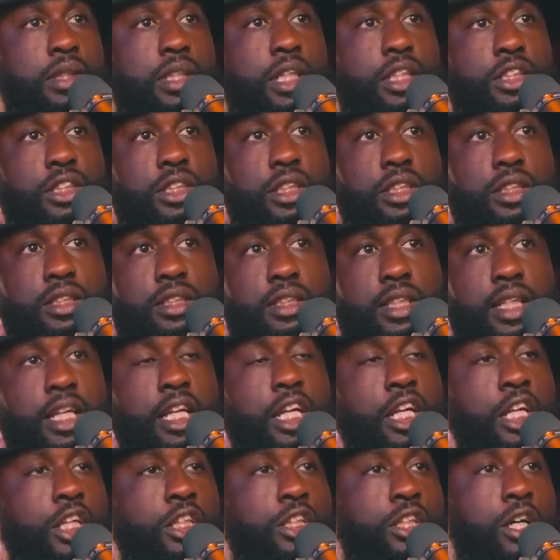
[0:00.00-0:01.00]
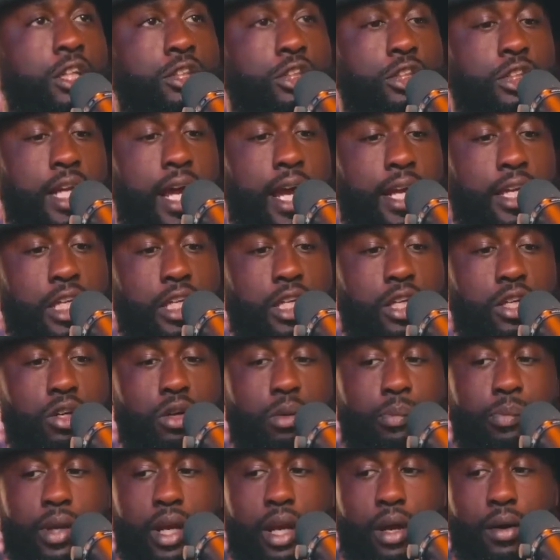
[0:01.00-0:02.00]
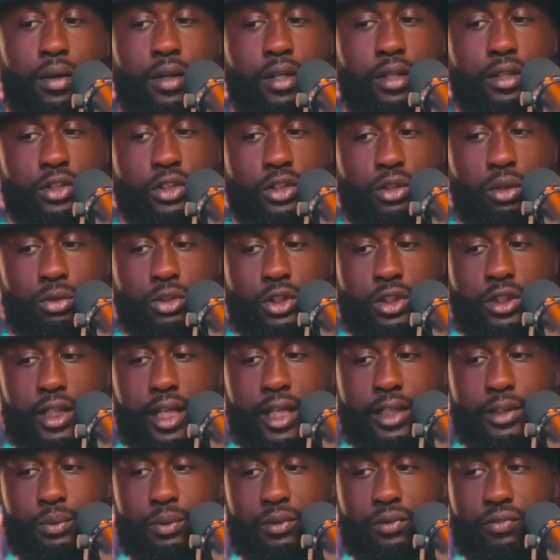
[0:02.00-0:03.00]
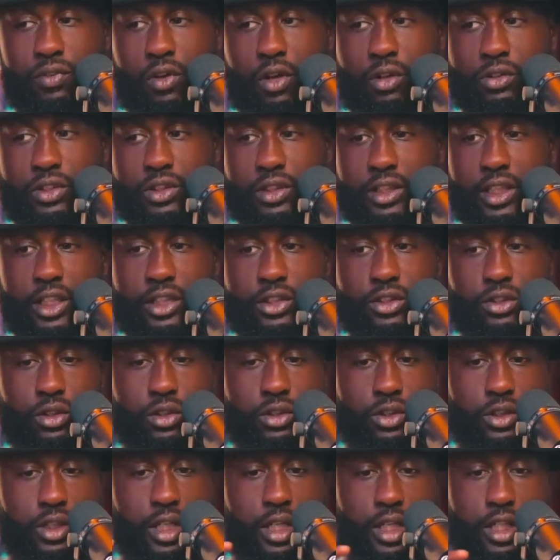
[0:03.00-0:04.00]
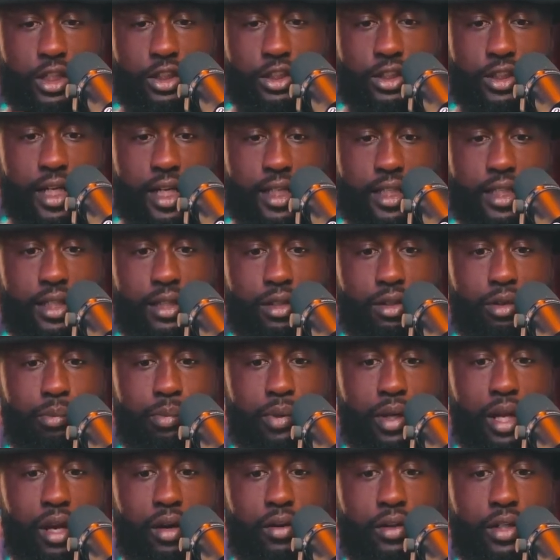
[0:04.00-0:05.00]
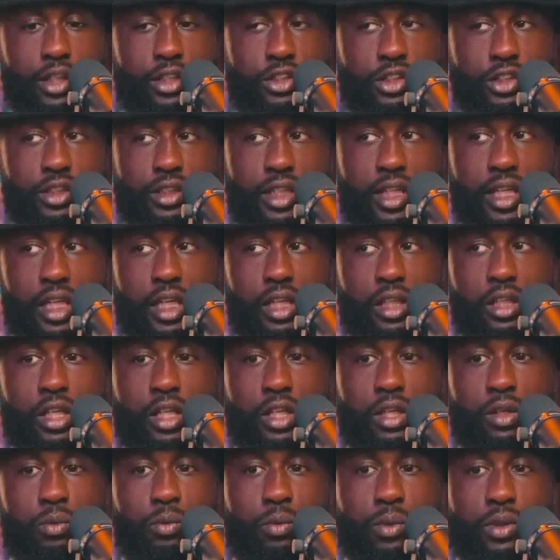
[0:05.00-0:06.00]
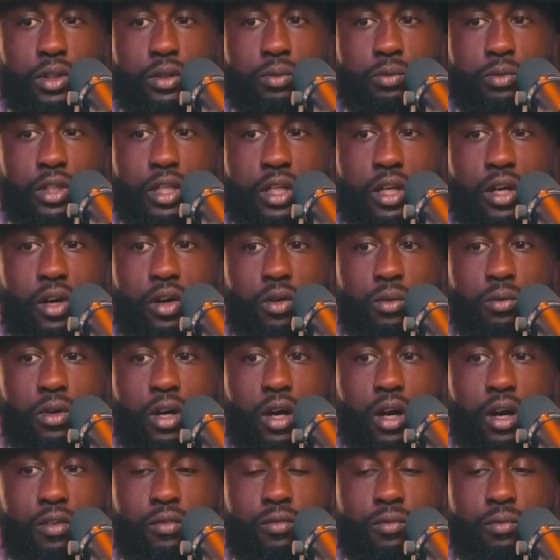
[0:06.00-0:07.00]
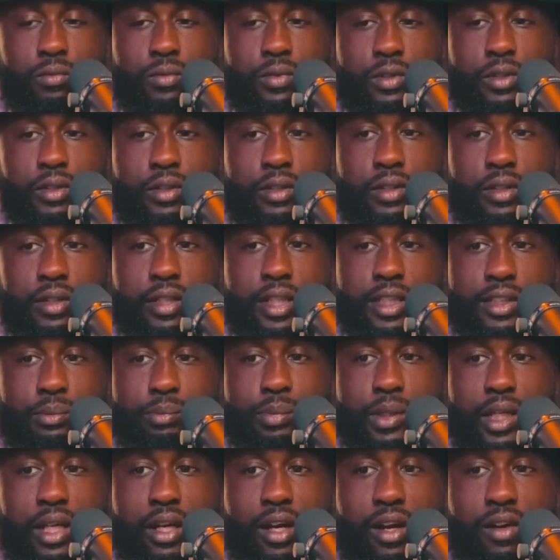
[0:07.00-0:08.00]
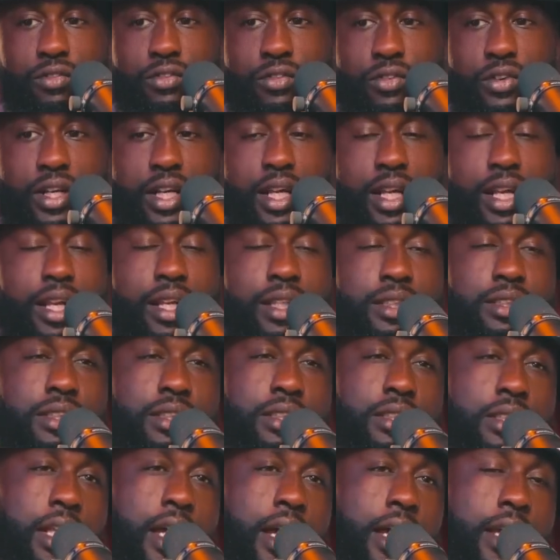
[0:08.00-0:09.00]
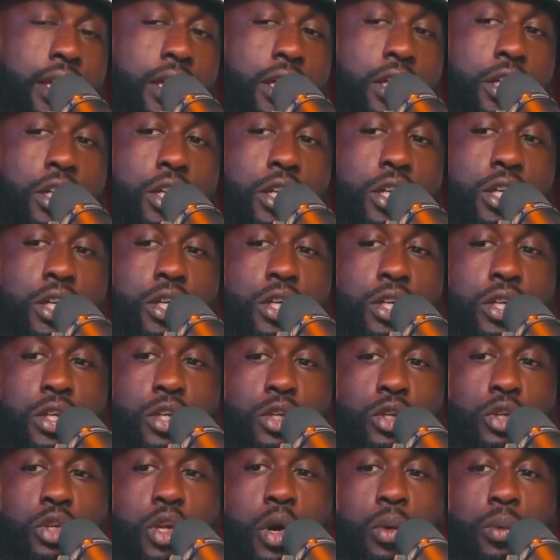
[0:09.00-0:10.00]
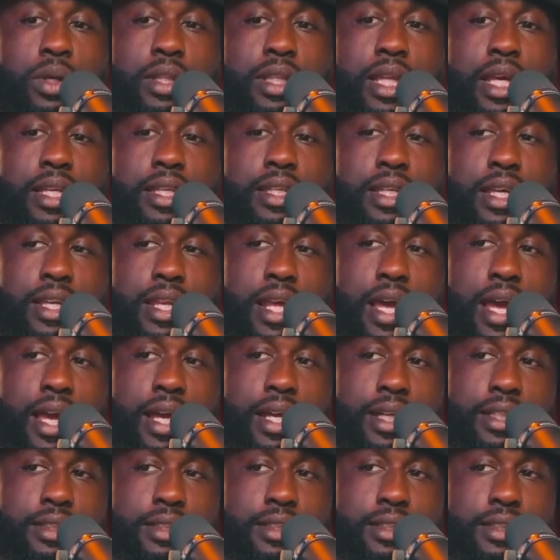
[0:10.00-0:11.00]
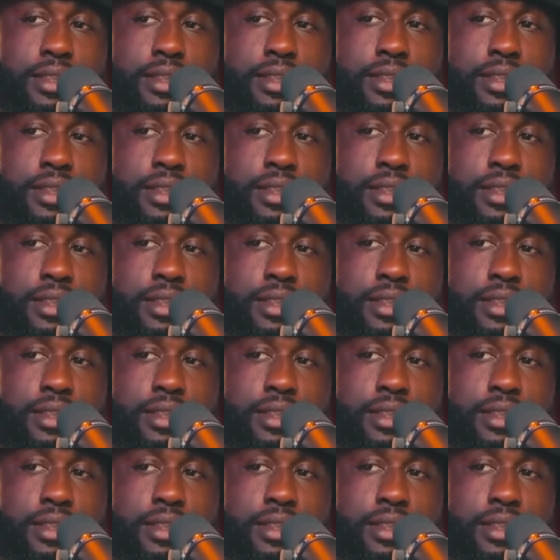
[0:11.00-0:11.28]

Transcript: because she's seen a uh, Jackie Hill Perry associates with false teachers. Jackie Hill Perry is seen with you know her this being her friend. And it's just like, you know what they didn't ask?